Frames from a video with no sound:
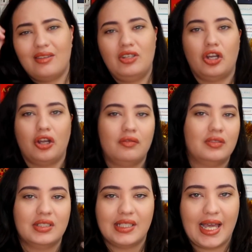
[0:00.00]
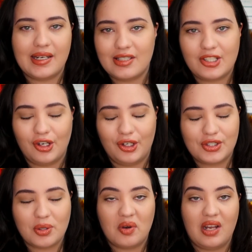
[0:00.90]
you know, Latin
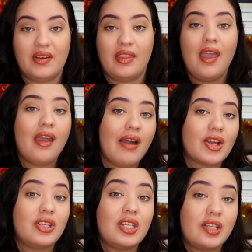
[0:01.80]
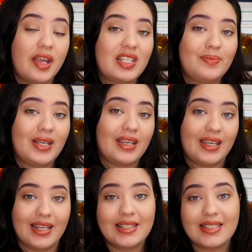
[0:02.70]
students or whatever, they're actually Shakespeare
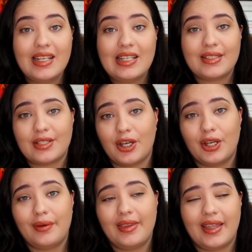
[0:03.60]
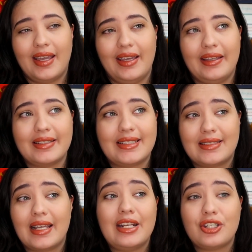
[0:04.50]
kids. So they
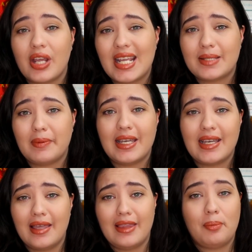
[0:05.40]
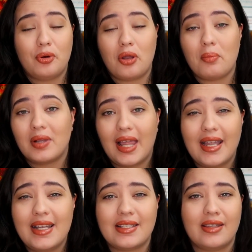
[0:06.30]
study Shakespeare and they put on
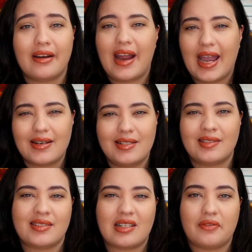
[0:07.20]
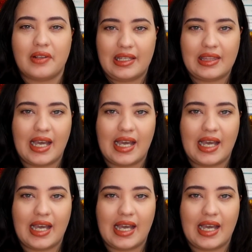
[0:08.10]
plays and they're actors and stuff like